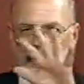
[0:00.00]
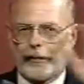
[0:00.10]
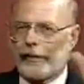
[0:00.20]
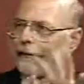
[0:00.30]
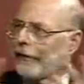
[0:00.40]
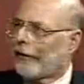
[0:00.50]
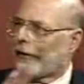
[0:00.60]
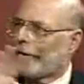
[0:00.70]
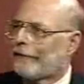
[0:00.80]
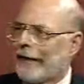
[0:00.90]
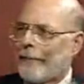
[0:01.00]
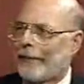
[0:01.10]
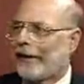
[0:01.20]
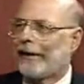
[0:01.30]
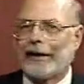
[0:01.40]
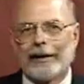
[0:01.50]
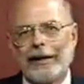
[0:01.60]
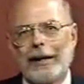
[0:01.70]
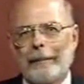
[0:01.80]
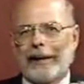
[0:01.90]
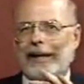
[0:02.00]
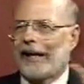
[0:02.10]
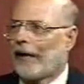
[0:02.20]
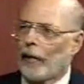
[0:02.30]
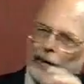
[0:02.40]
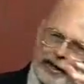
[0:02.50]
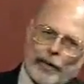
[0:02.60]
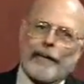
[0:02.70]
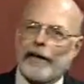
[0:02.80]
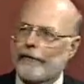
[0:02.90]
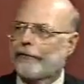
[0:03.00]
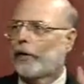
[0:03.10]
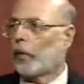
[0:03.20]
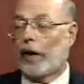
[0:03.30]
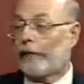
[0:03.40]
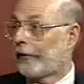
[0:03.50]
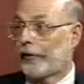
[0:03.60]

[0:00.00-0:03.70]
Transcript: fluttering, flapping, and pecking on the window, and then flew off.